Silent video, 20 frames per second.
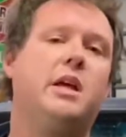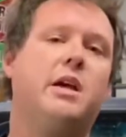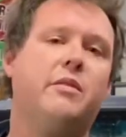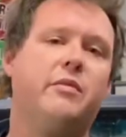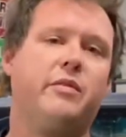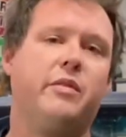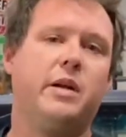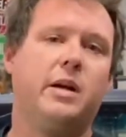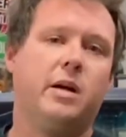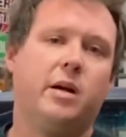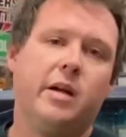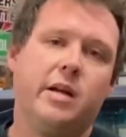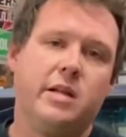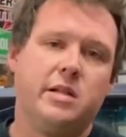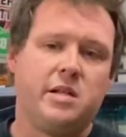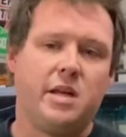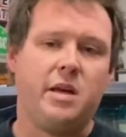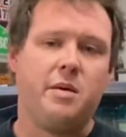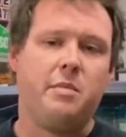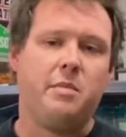if there
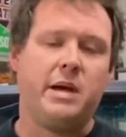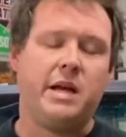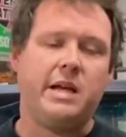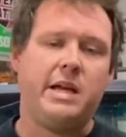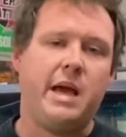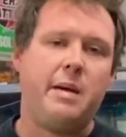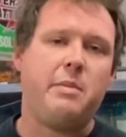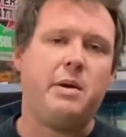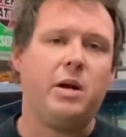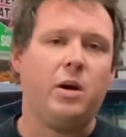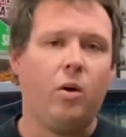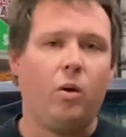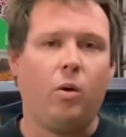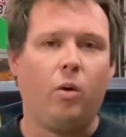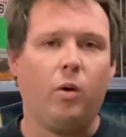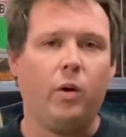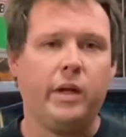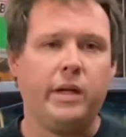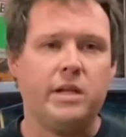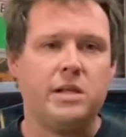is a big gaping
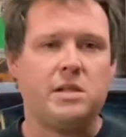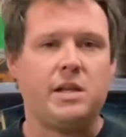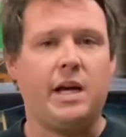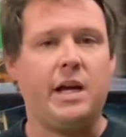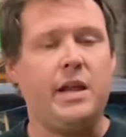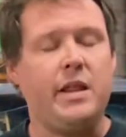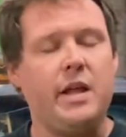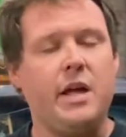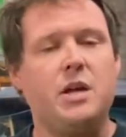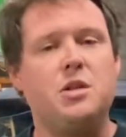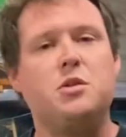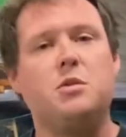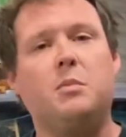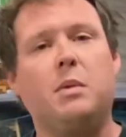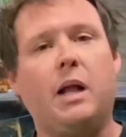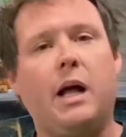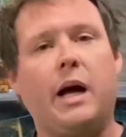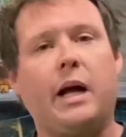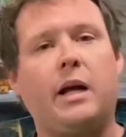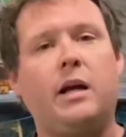hole in the side of the engine
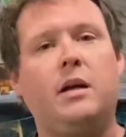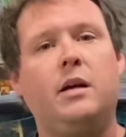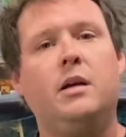block